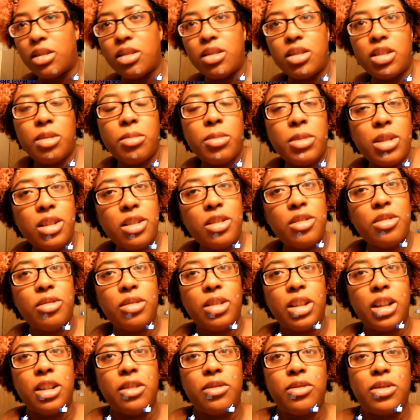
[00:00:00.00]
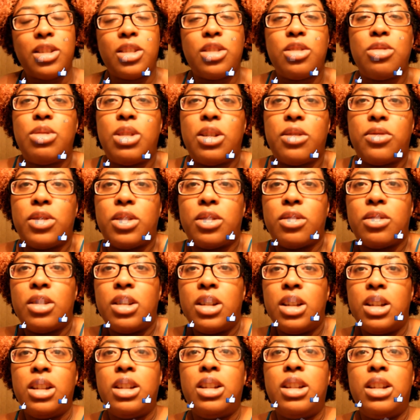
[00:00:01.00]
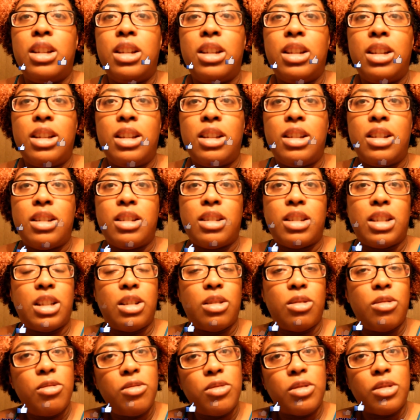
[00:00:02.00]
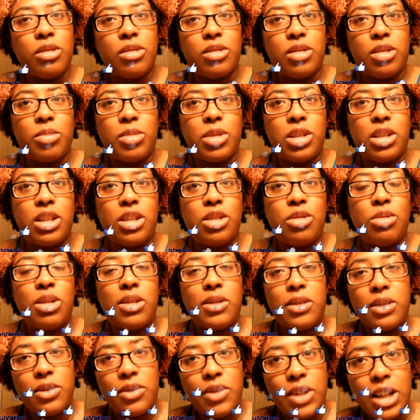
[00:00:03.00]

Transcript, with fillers: It's something in your life that you have to get over, something that you have to